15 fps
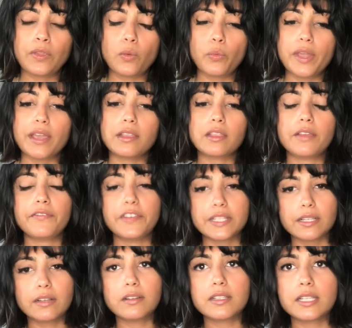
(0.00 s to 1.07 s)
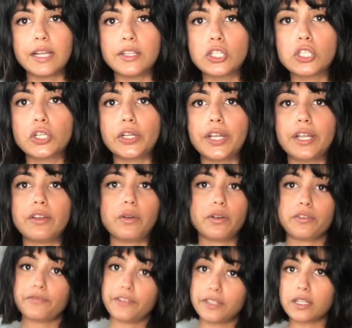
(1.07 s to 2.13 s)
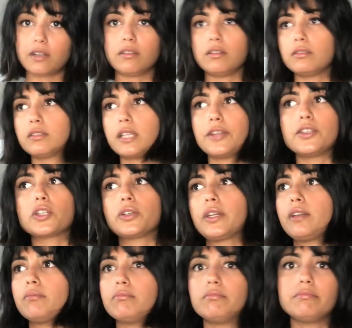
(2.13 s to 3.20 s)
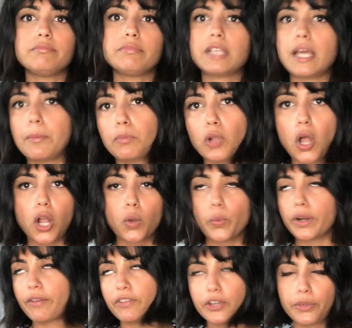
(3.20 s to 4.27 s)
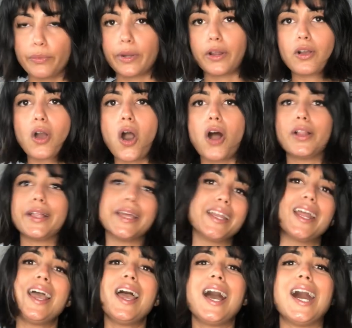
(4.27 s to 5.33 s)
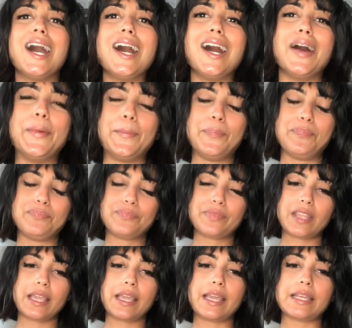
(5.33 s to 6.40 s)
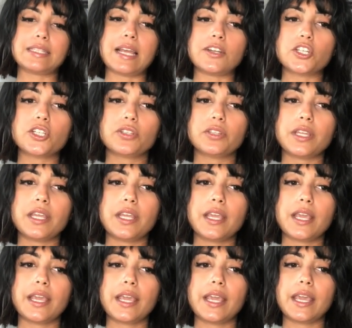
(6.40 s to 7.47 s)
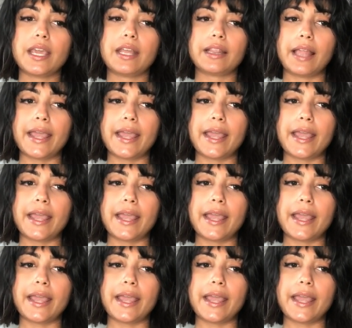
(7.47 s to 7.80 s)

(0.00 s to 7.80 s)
With physical sunscreen or physical sunscreen, sunblock, whatever you want to call it, essentially,